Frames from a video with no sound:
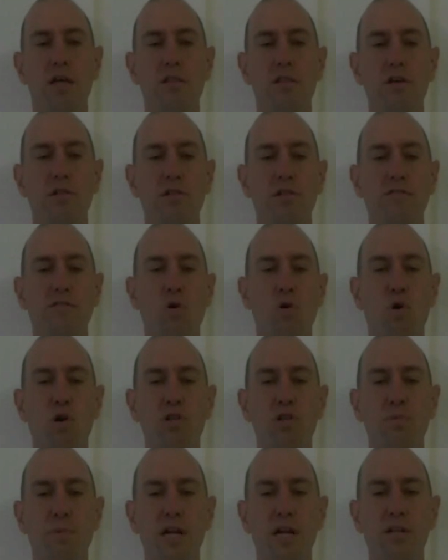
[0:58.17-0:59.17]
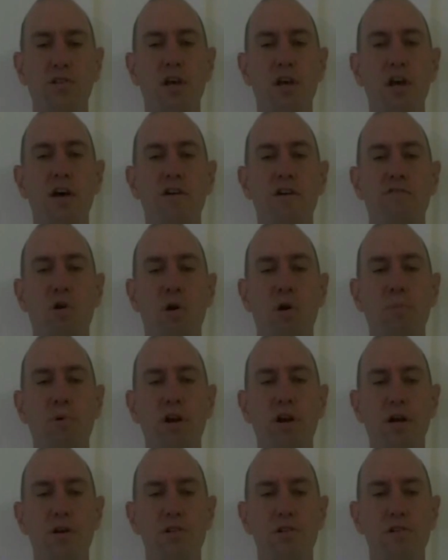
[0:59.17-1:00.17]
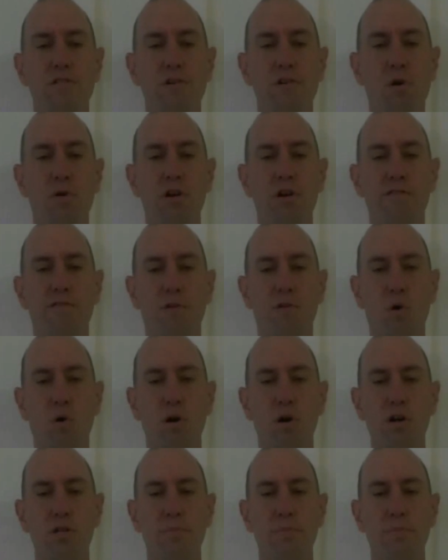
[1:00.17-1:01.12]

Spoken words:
This, of course, means four more years of going forward